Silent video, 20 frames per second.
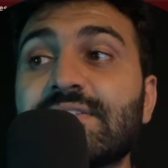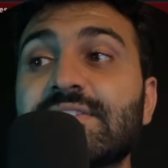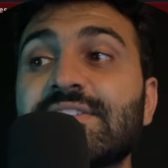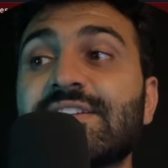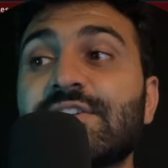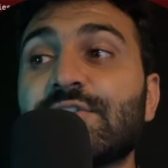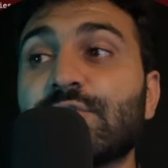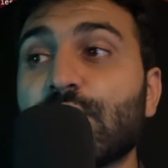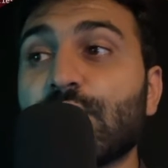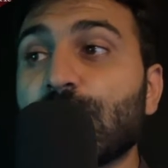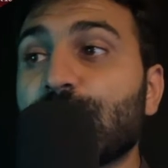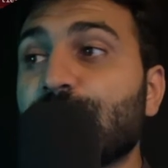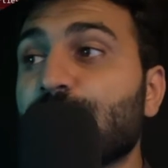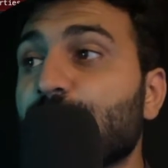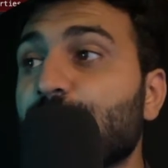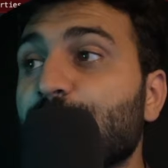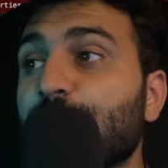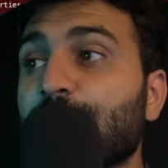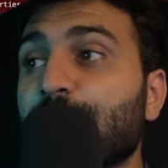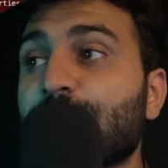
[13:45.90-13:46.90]
no
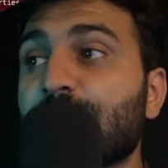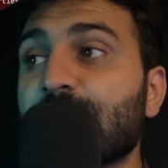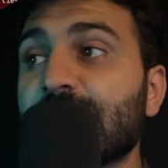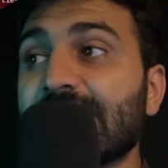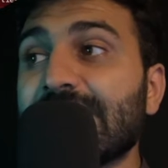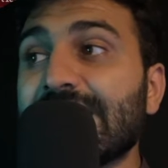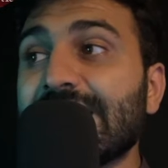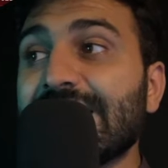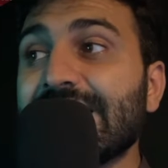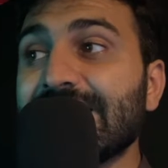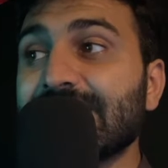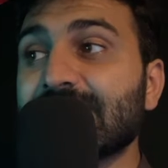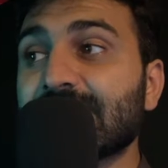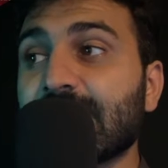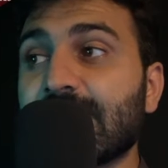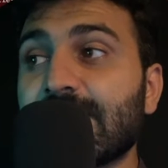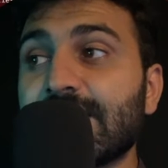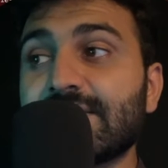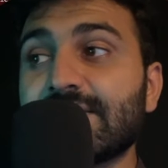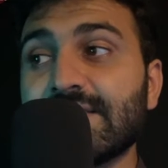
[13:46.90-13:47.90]
foo property
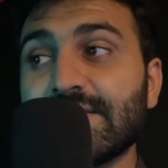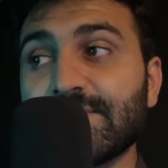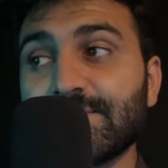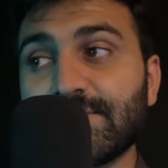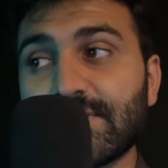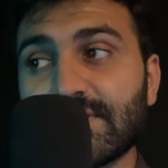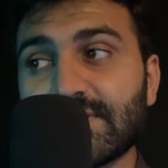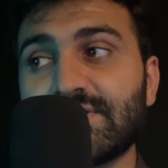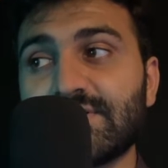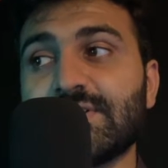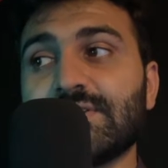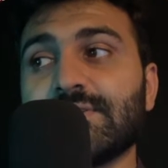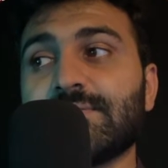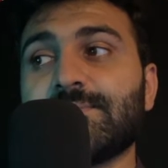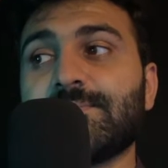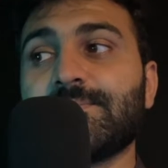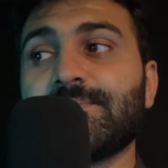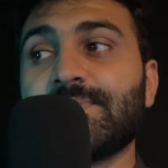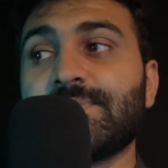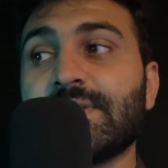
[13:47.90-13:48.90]
inside this function.
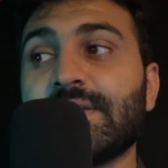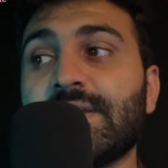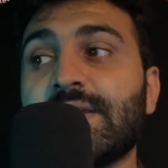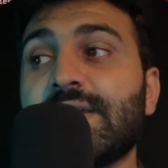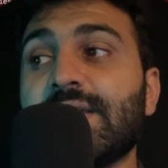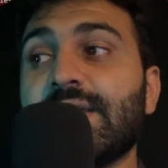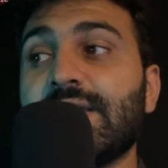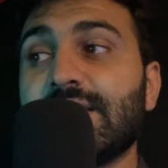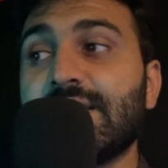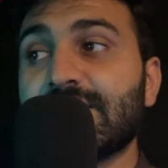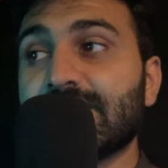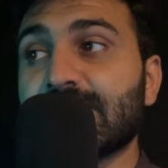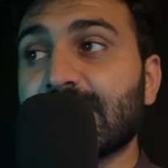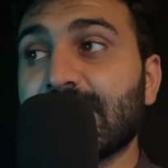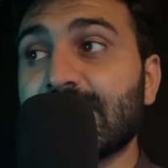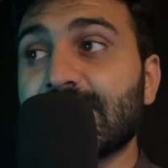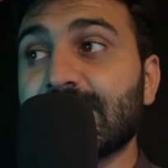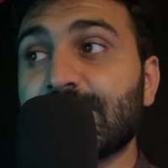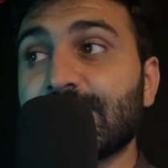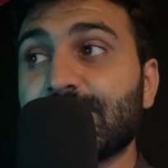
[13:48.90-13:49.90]

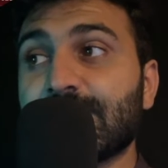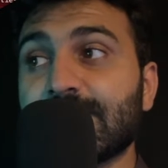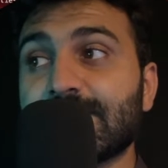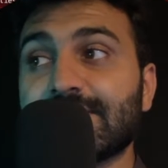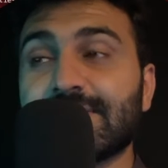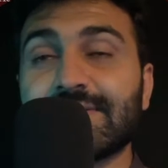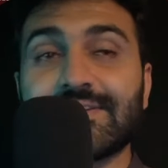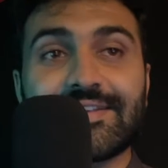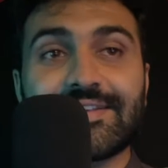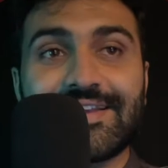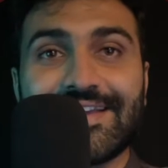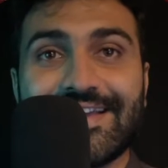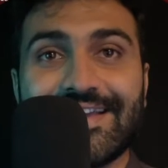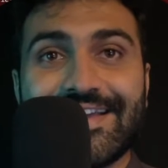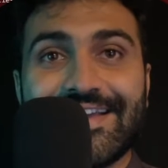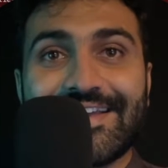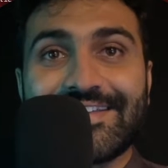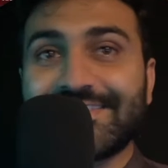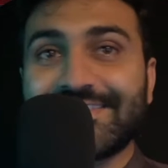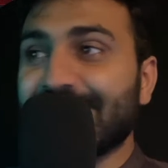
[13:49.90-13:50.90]
Inside this function
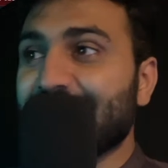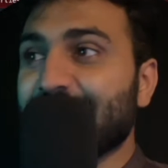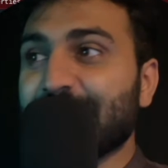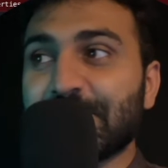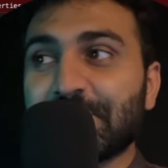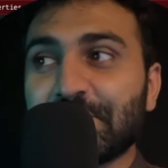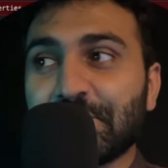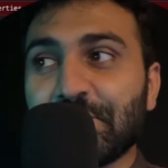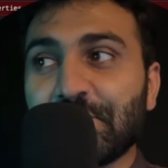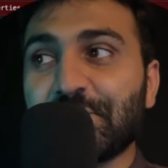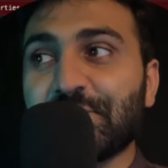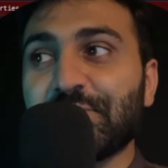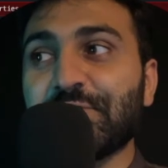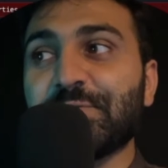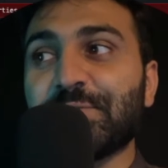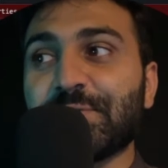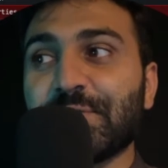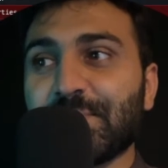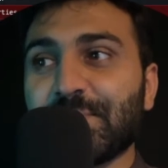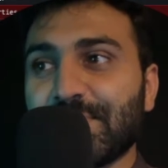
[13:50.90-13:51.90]
there is no foo
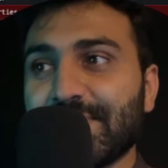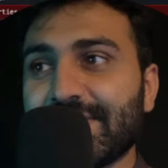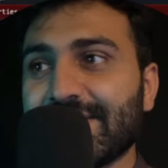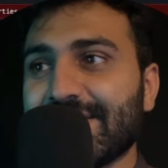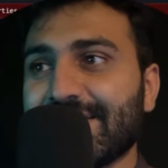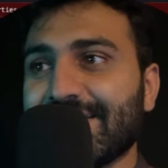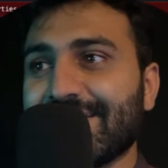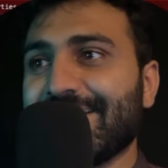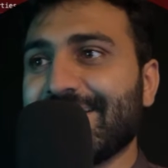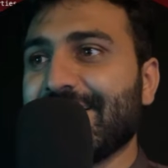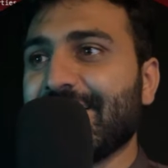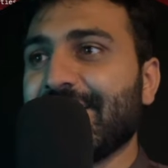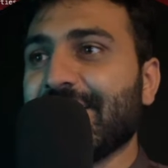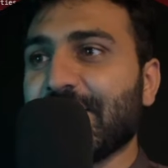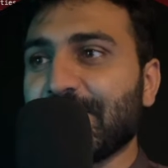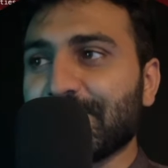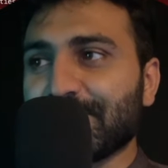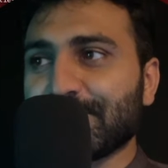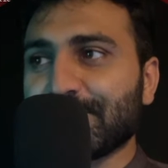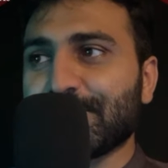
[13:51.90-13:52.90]
property,
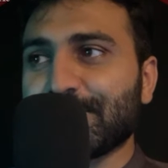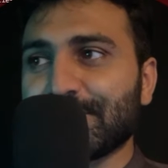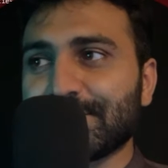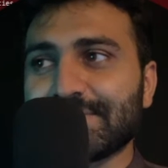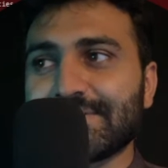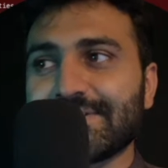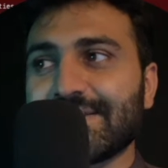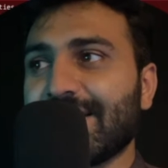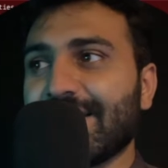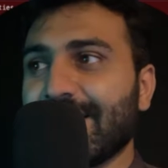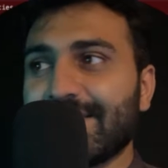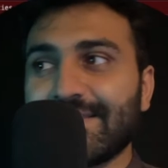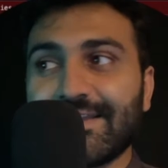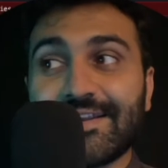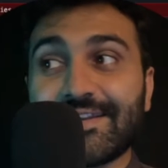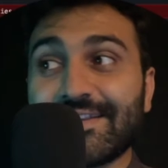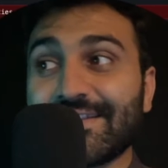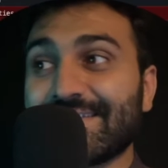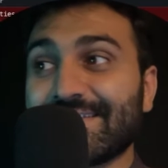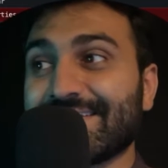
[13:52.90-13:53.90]
of course.
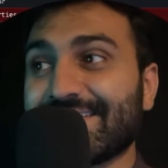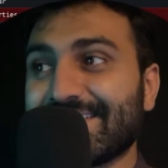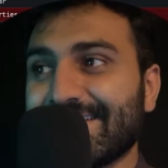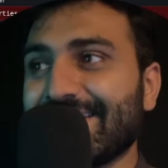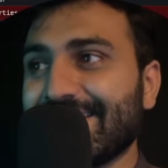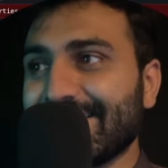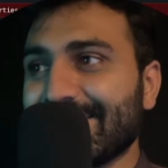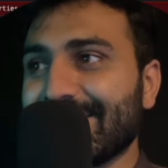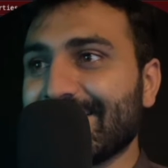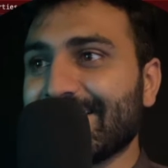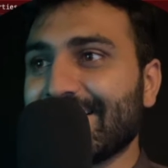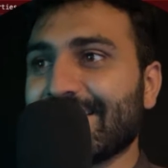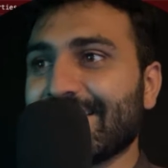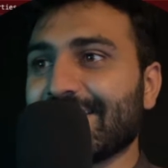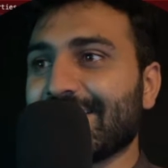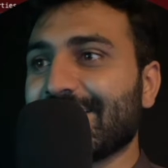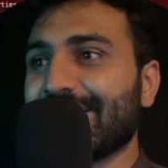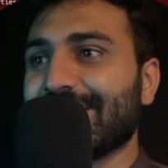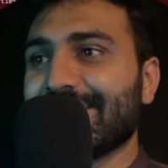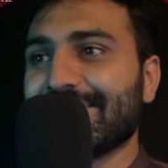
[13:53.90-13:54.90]
That is crazy.
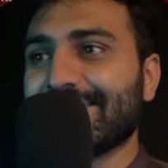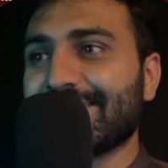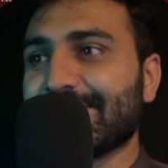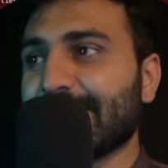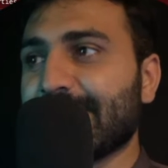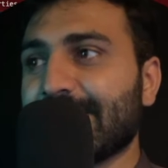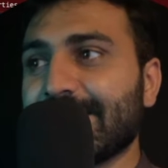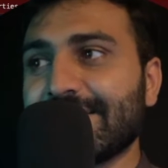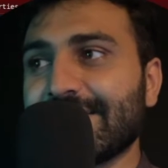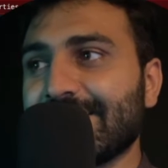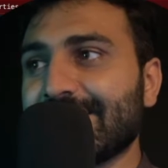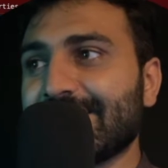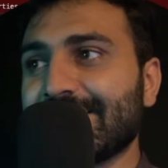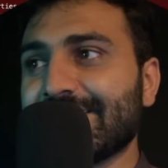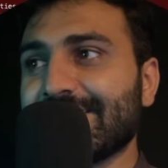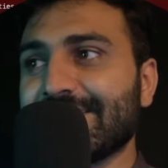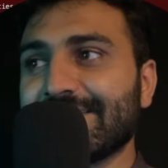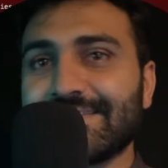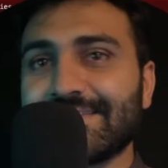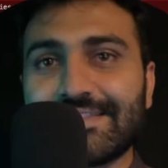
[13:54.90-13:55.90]
Like, that is
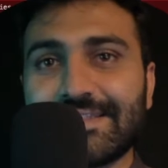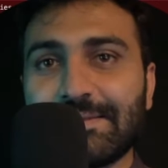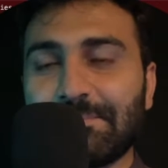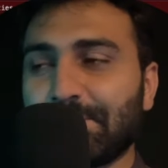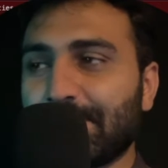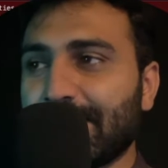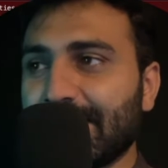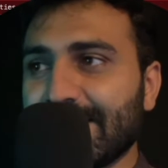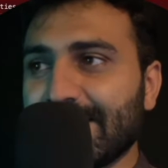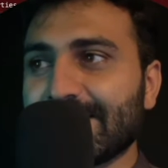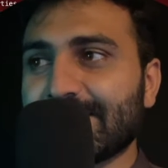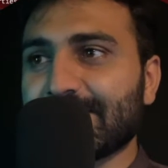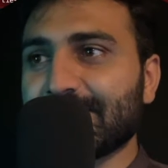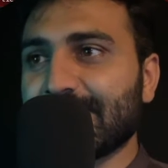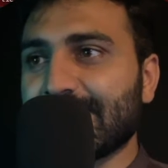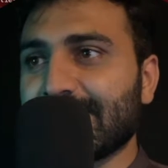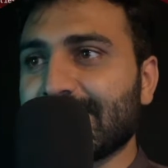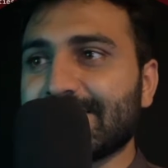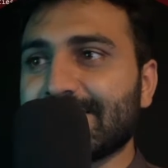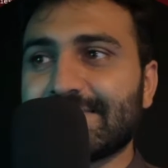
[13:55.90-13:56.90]
the place
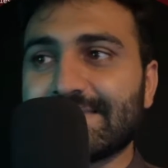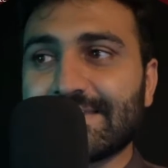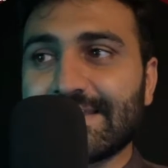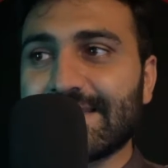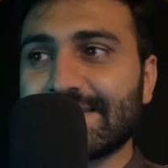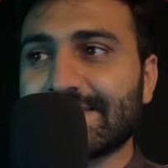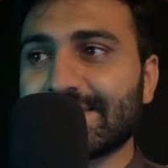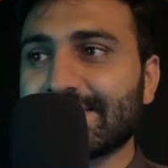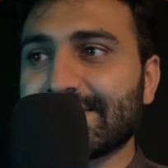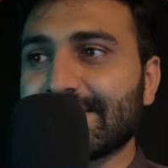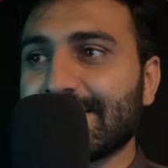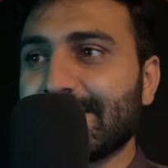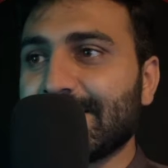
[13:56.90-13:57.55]
where JS